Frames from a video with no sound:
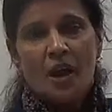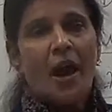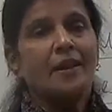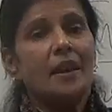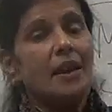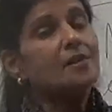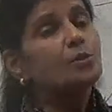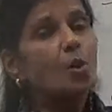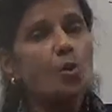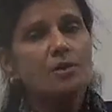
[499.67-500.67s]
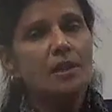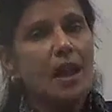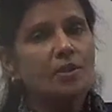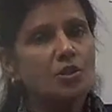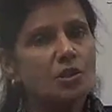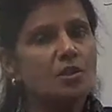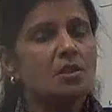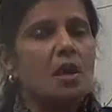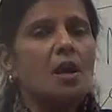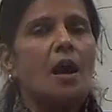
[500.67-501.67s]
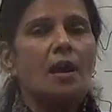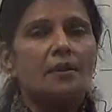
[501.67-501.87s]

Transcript: and in those elections uh,